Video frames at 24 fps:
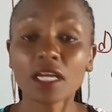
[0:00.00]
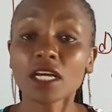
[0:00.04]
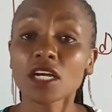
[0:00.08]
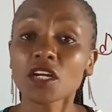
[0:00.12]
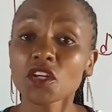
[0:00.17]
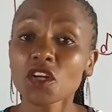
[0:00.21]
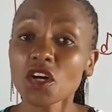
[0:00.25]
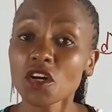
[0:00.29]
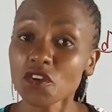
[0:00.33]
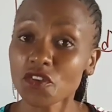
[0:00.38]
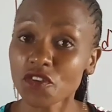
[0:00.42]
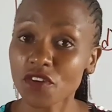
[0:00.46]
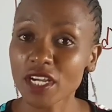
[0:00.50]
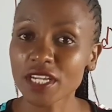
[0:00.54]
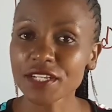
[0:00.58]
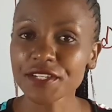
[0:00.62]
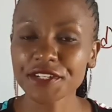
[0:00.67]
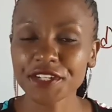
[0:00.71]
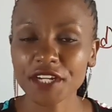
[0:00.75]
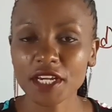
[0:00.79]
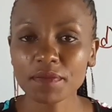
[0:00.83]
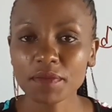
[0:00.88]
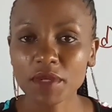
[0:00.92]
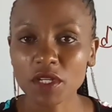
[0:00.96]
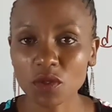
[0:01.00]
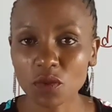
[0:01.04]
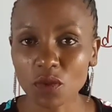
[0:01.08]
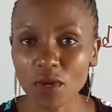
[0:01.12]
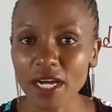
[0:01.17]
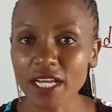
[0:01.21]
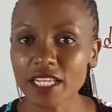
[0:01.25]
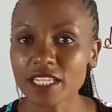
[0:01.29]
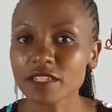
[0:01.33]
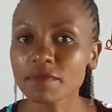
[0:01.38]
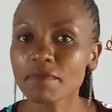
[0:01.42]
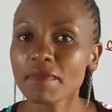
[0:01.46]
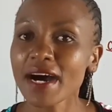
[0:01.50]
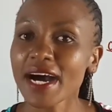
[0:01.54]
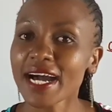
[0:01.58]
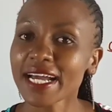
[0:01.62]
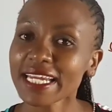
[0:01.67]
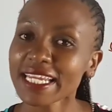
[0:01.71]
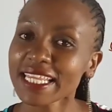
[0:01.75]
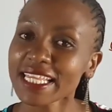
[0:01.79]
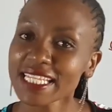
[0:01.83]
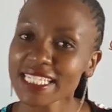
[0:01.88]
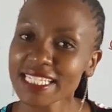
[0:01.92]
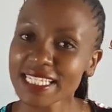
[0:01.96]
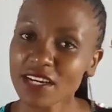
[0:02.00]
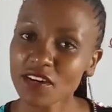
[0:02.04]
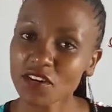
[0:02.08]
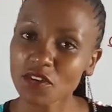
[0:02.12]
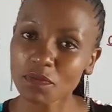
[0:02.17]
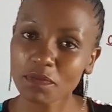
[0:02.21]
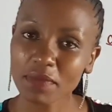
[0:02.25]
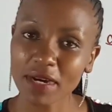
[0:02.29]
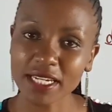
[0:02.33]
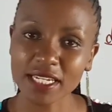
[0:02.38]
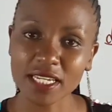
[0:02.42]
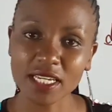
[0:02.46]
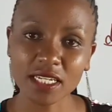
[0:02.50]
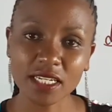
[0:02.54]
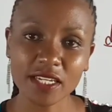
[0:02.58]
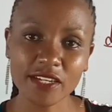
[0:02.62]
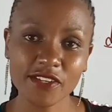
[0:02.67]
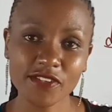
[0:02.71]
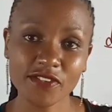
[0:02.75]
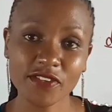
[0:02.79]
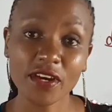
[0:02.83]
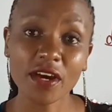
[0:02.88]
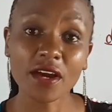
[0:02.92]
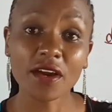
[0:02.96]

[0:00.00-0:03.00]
Don't write rhyming words, but the sound pattern is